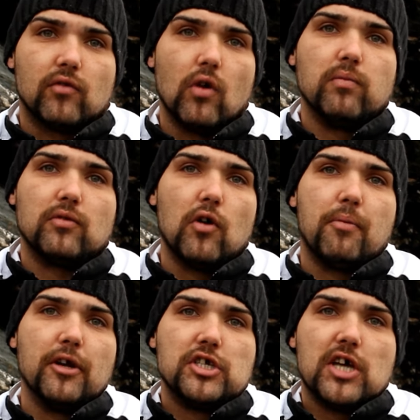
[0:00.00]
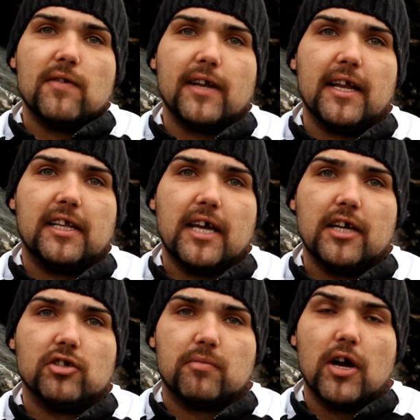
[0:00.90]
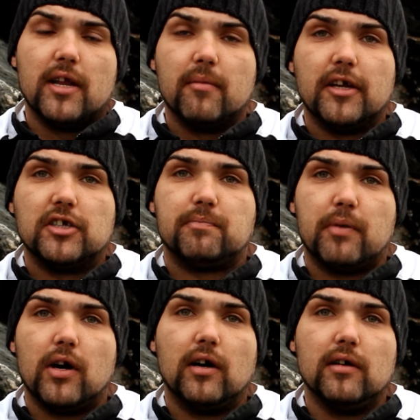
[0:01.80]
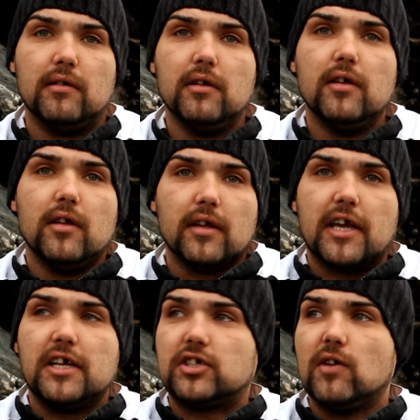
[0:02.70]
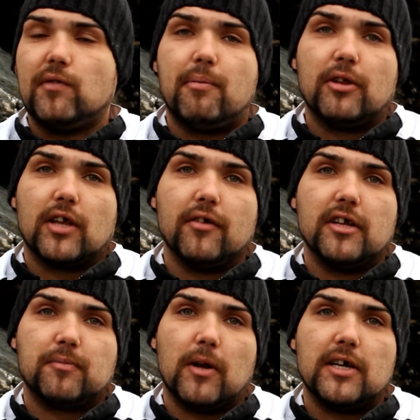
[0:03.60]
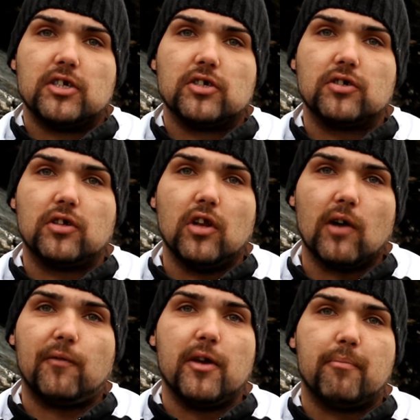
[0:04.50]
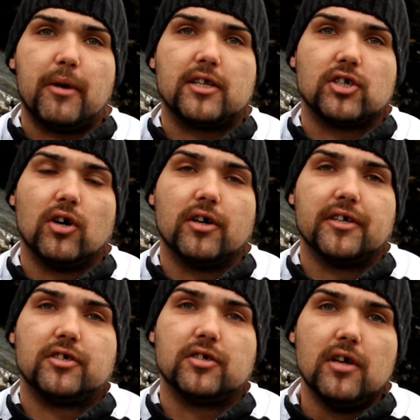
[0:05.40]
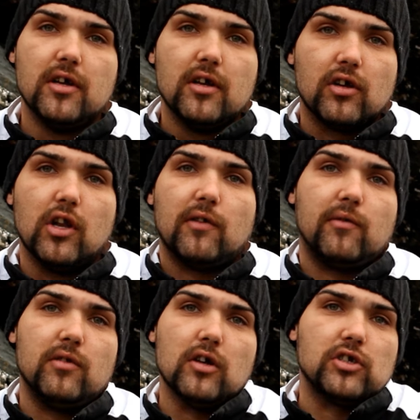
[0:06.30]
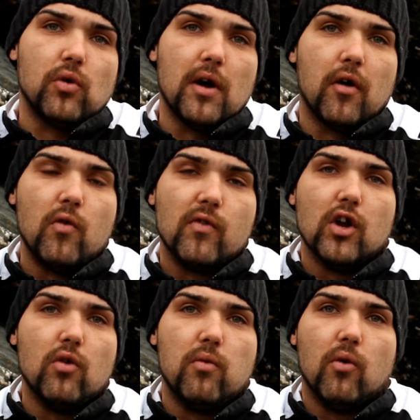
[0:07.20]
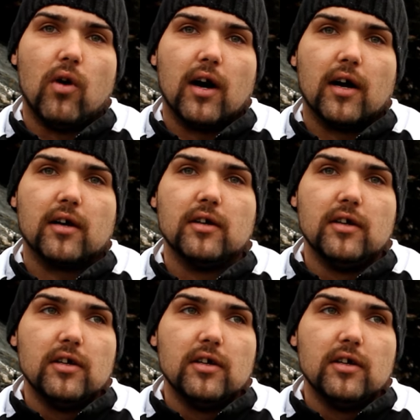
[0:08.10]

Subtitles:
don't put yourself in any danger by any means, but get yourself up and down these places. Look for your big tides, look to go out over low water,